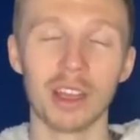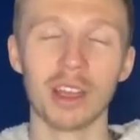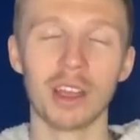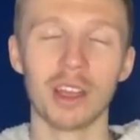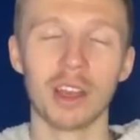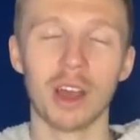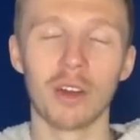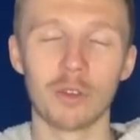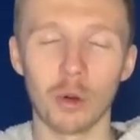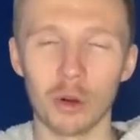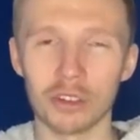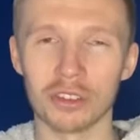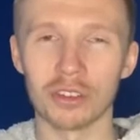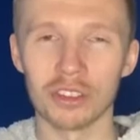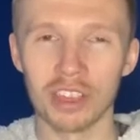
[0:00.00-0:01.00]
Of course,
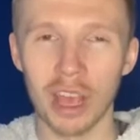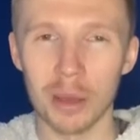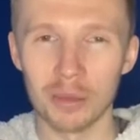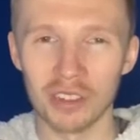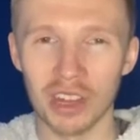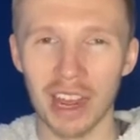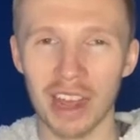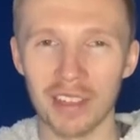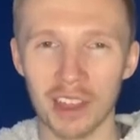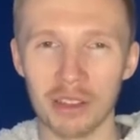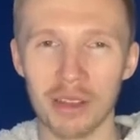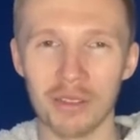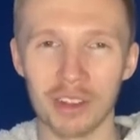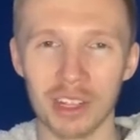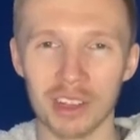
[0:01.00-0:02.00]
there's games in hand that you
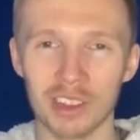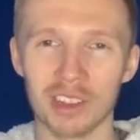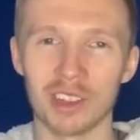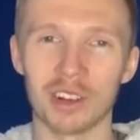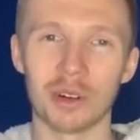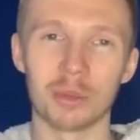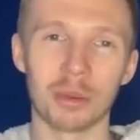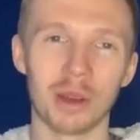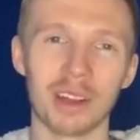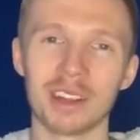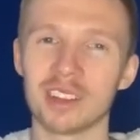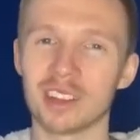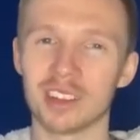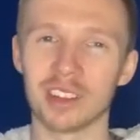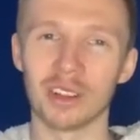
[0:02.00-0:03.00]
have to consider, but
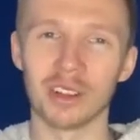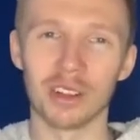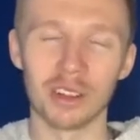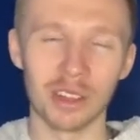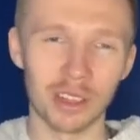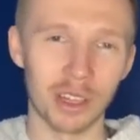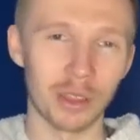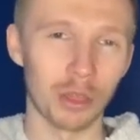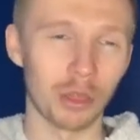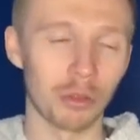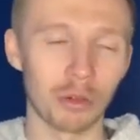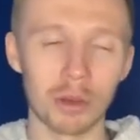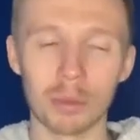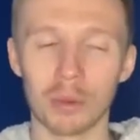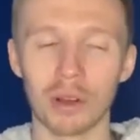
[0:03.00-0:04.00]
still,
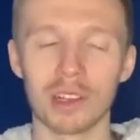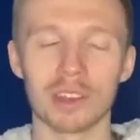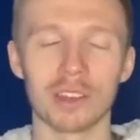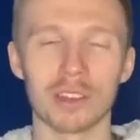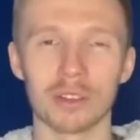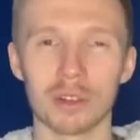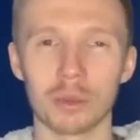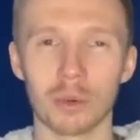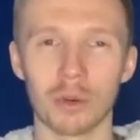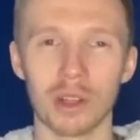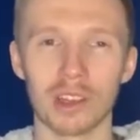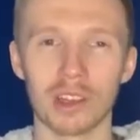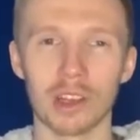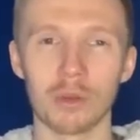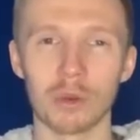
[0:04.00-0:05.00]
three points is three points,
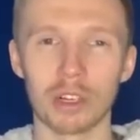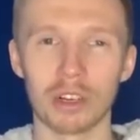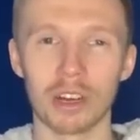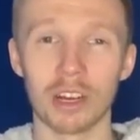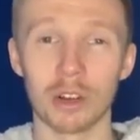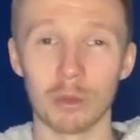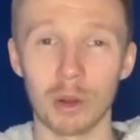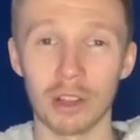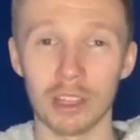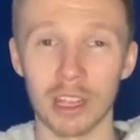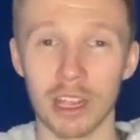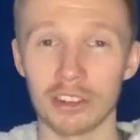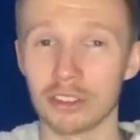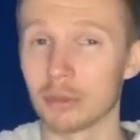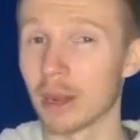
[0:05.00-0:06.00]
and when you're in a
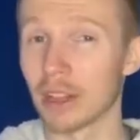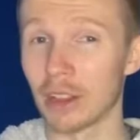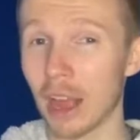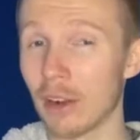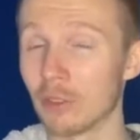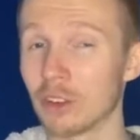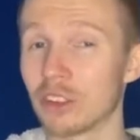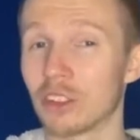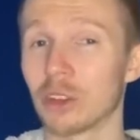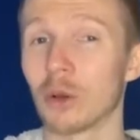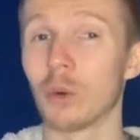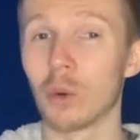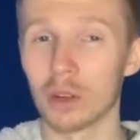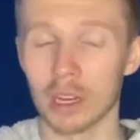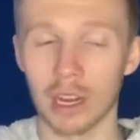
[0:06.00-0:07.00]
relegation battle, every single
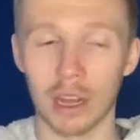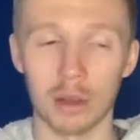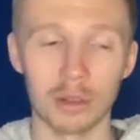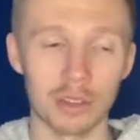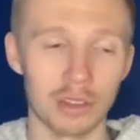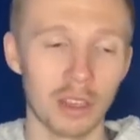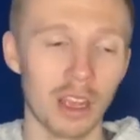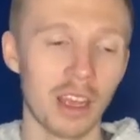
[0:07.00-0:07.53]
one counts.